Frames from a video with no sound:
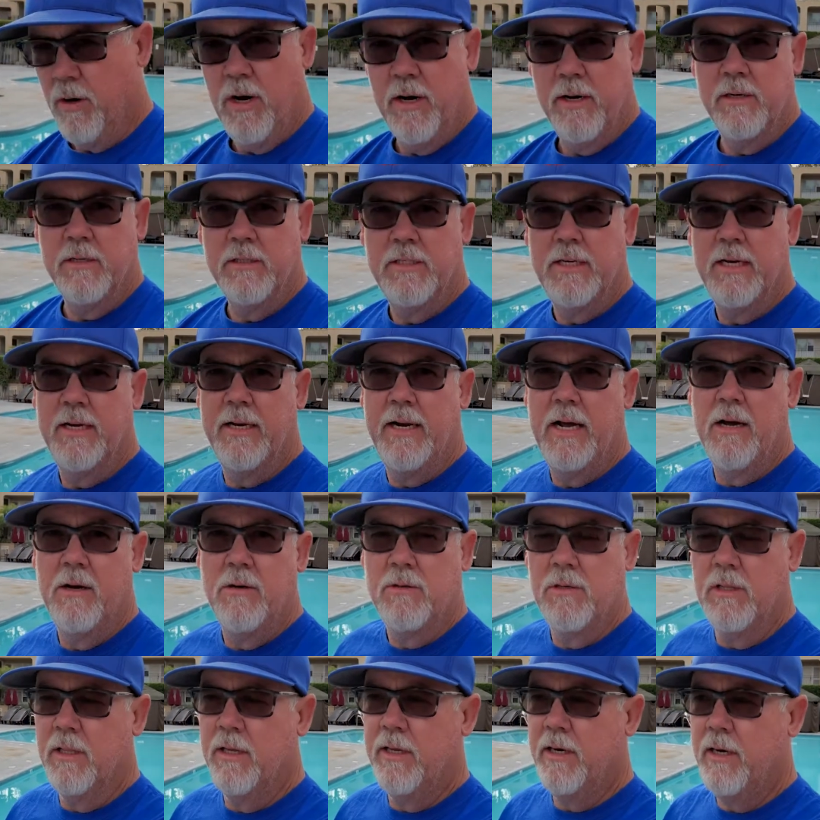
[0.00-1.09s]
110
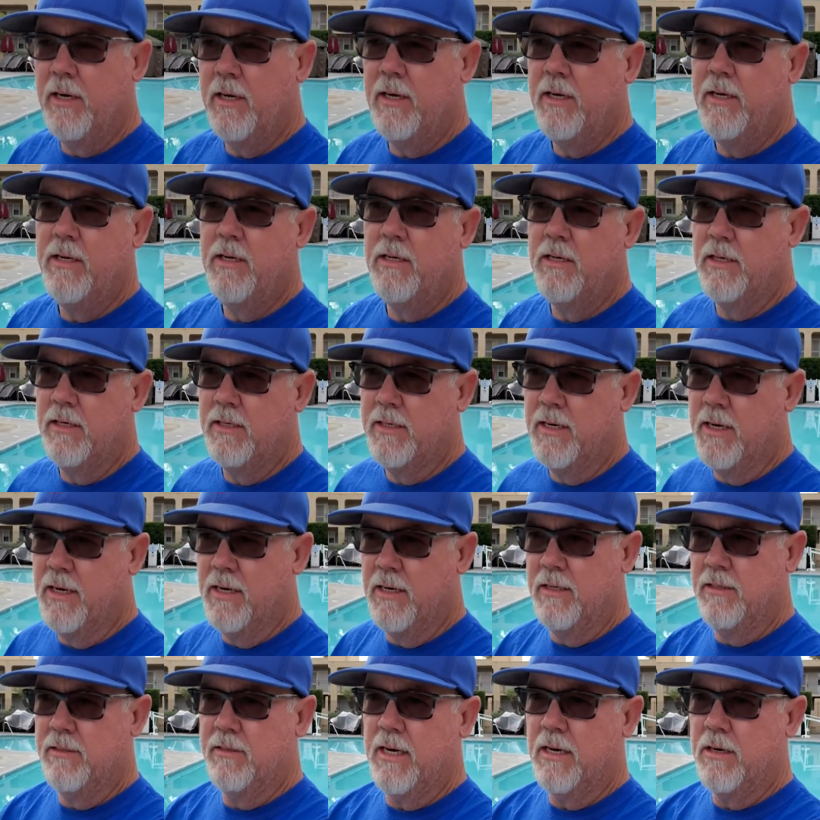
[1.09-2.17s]
alkalinity. It,
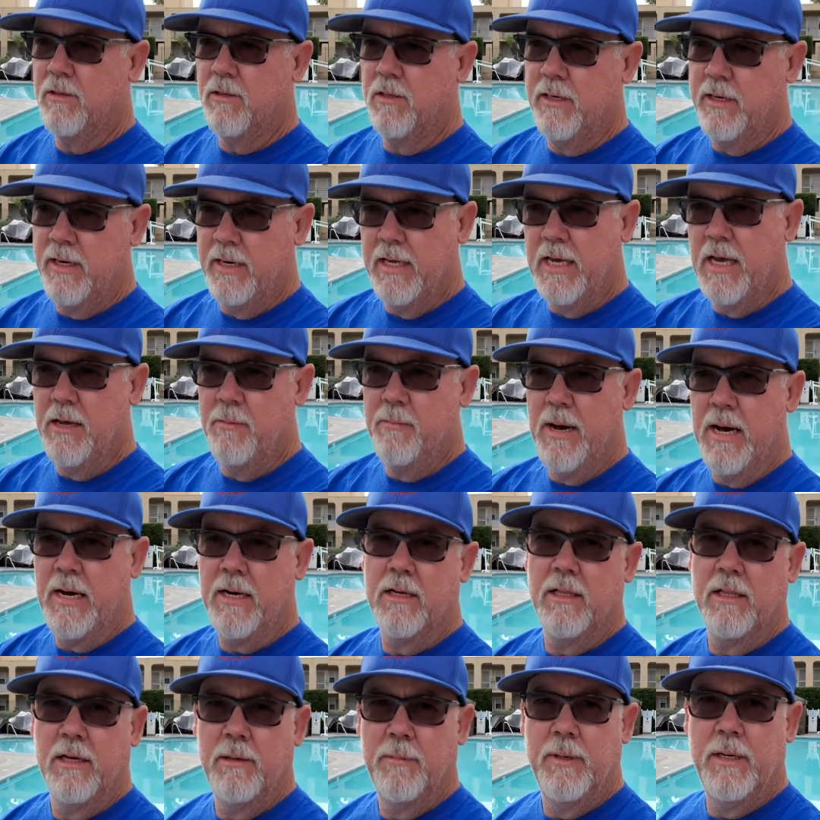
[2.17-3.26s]
uh, alkalinity came back a
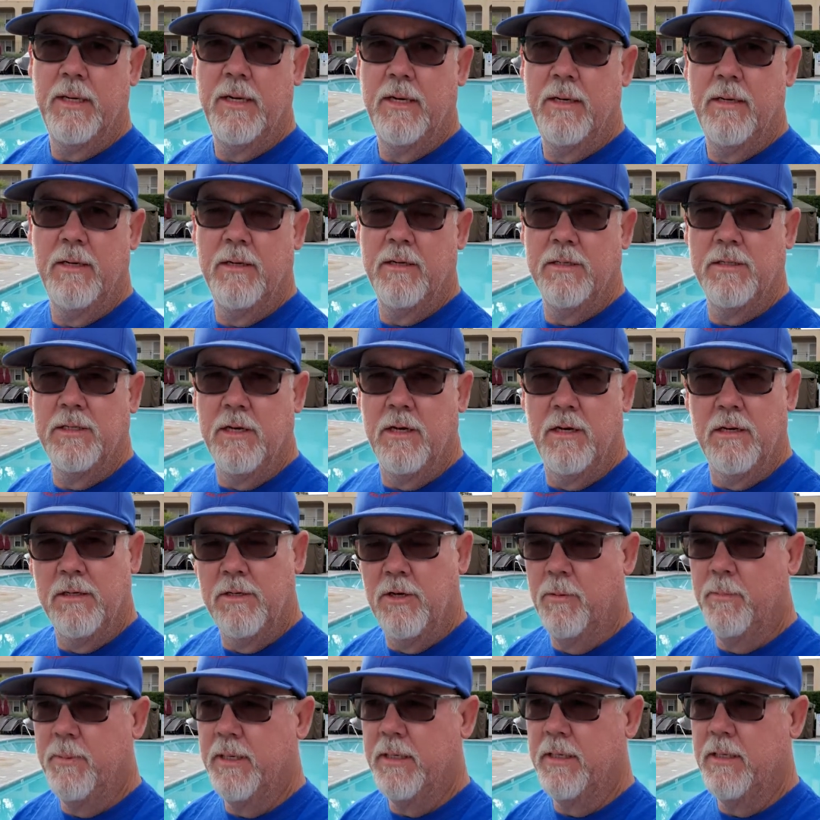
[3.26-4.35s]
little bit. It's all no
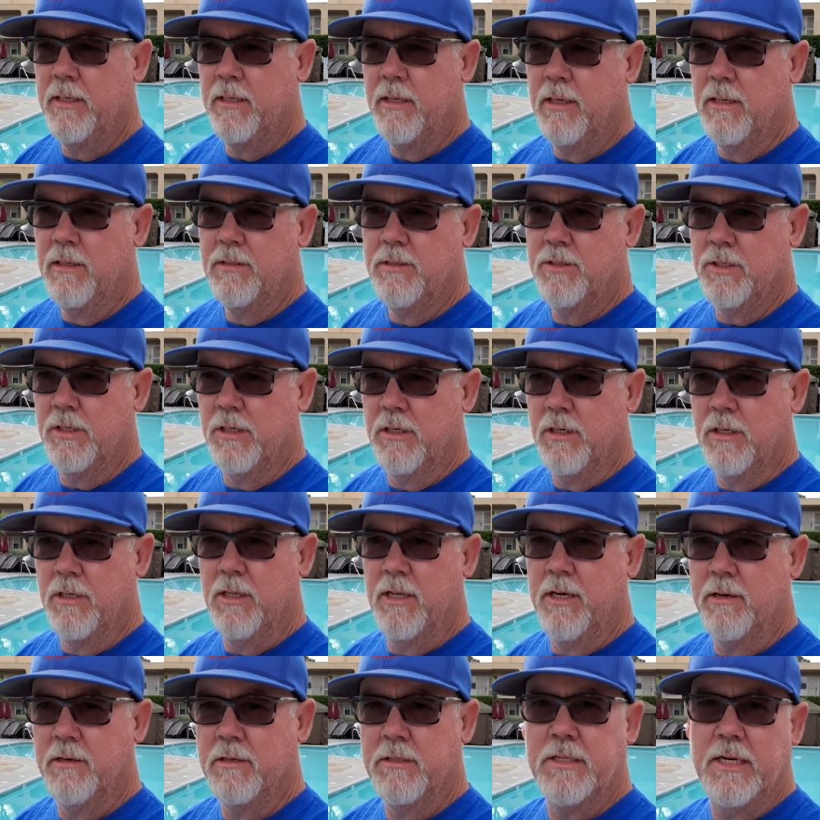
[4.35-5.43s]
big deal. Still
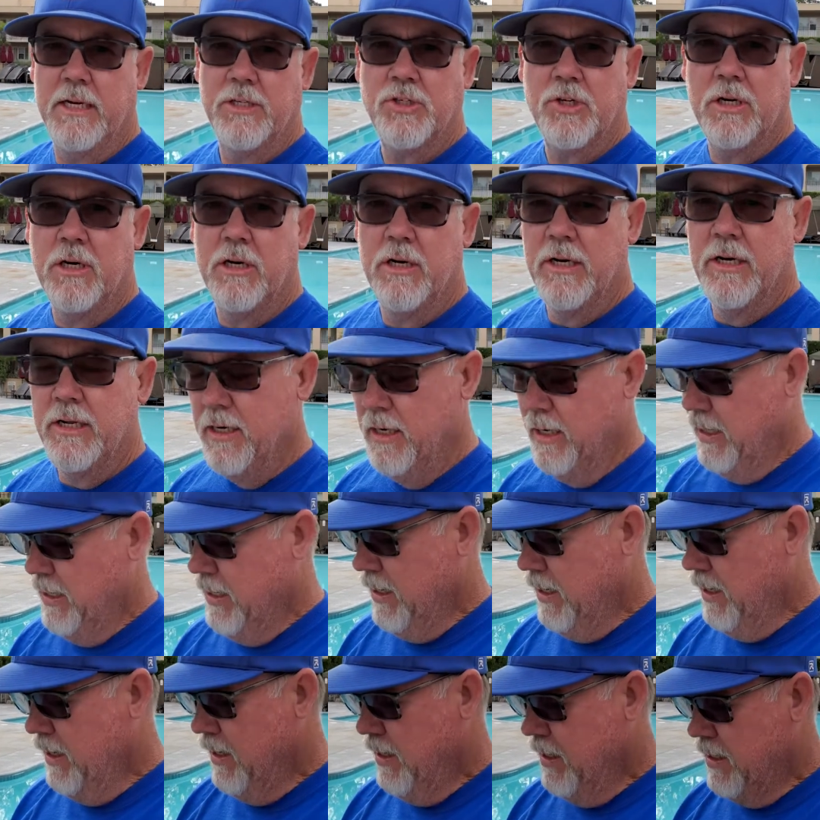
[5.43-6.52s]
110 is good.
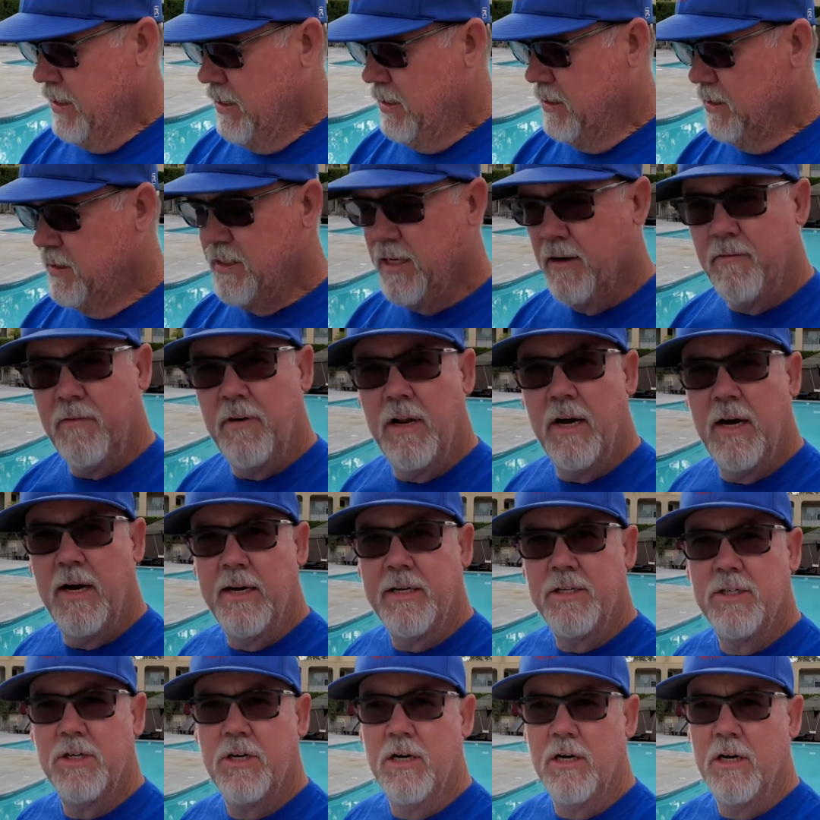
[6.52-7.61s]
Uh, 7.9
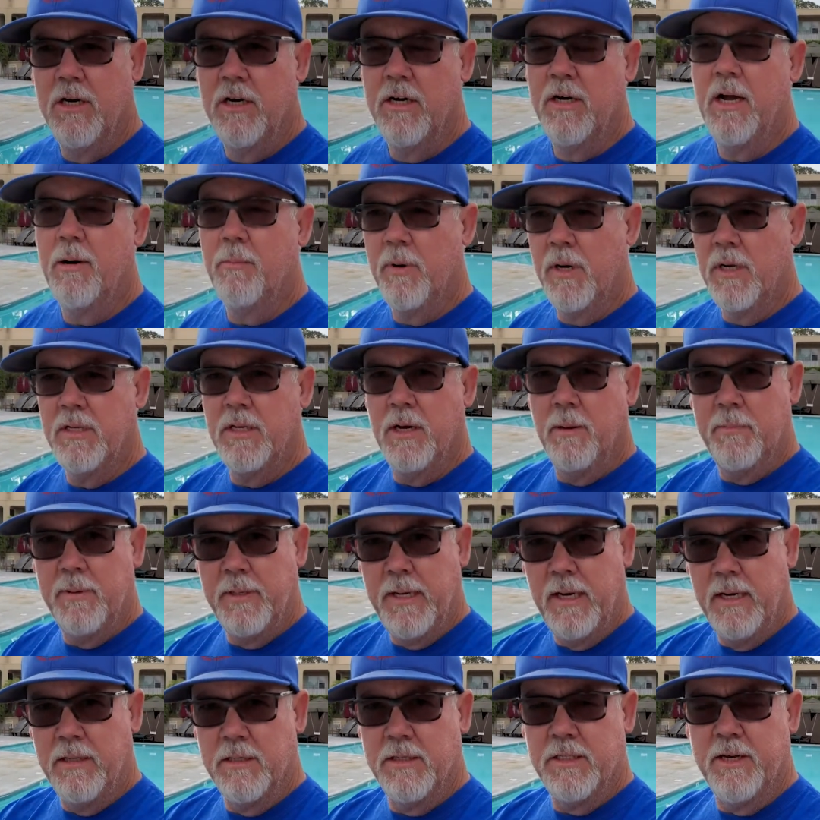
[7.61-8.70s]
is good. I'm going to dump it
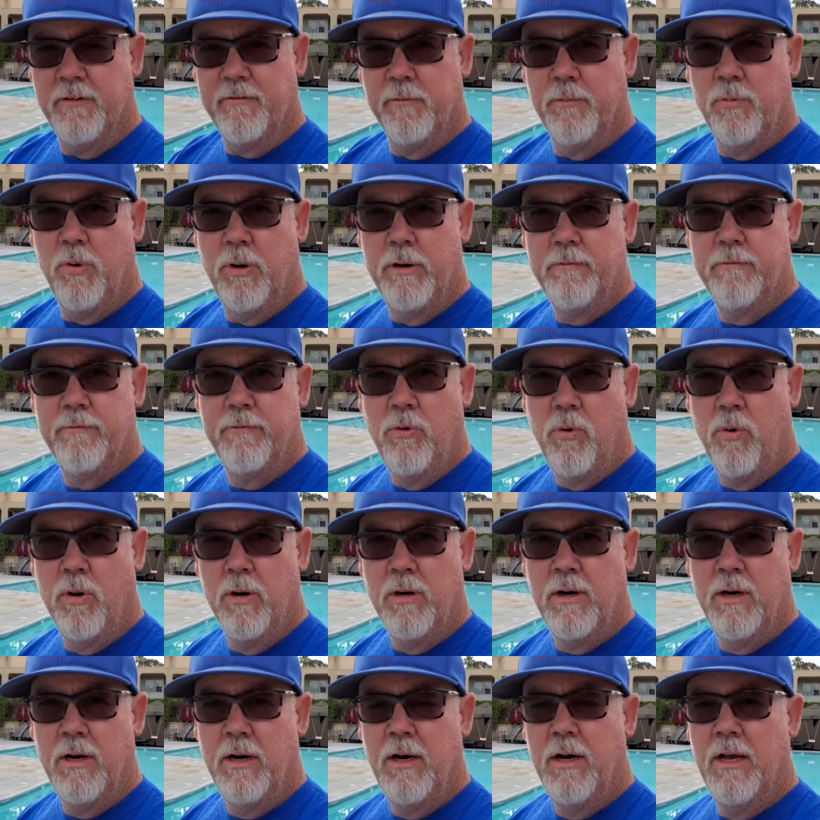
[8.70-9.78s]
down to
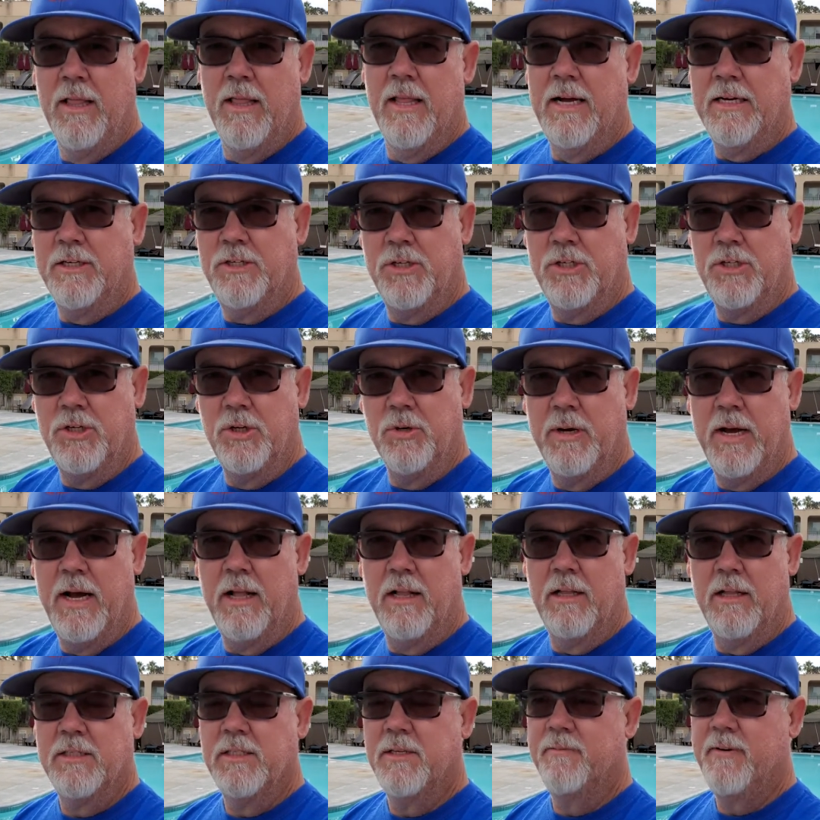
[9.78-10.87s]
7.4. That's two
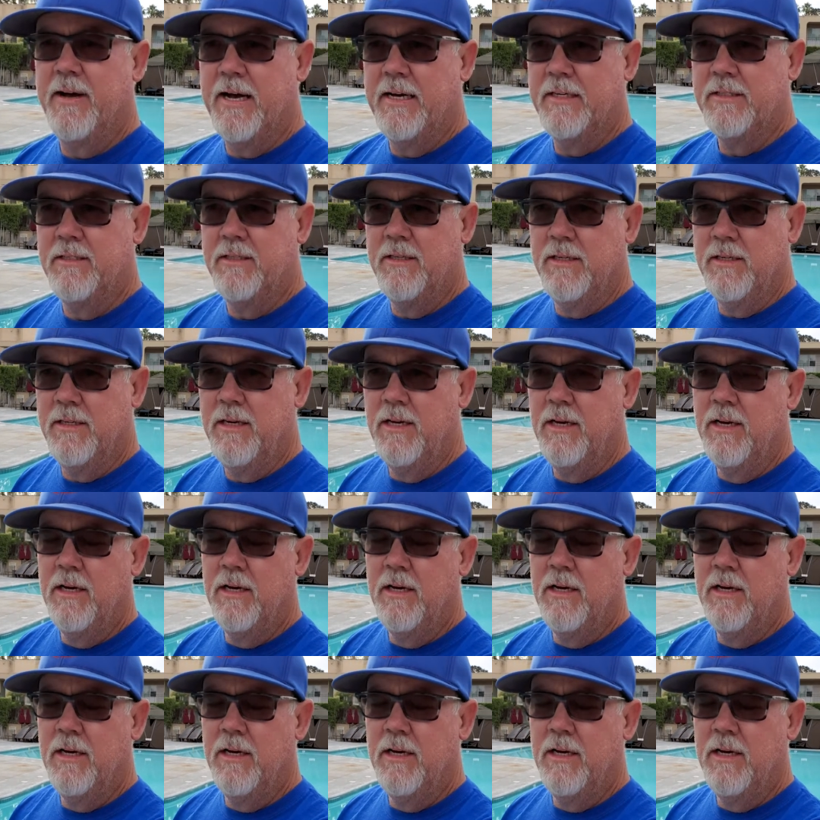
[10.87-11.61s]
gallons of acid.